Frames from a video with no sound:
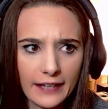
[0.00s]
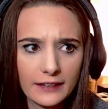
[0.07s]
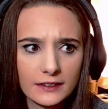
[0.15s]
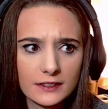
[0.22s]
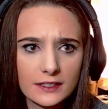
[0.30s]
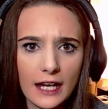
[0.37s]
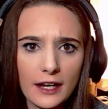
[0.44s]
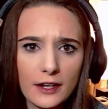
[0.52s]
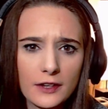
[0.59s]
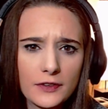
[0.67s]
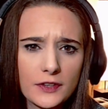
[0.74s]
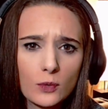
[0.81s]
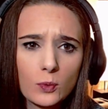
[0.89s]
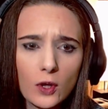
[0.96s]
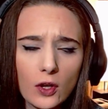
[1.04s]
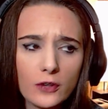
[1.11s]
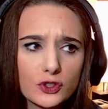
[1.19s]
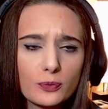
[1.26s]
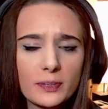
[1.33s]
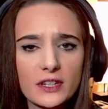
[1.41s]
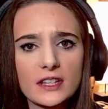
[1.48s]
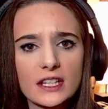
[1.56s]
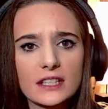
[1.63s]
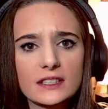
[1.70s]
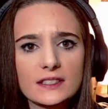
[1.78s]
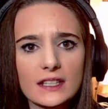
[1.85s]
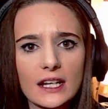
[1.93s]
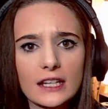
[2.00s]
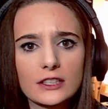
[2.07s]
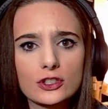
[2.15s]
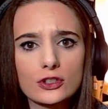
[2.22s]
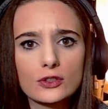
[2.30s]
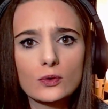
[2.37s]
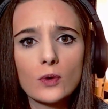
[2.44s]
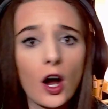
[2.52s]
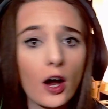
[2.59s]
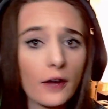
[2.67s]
And there will also be things that I do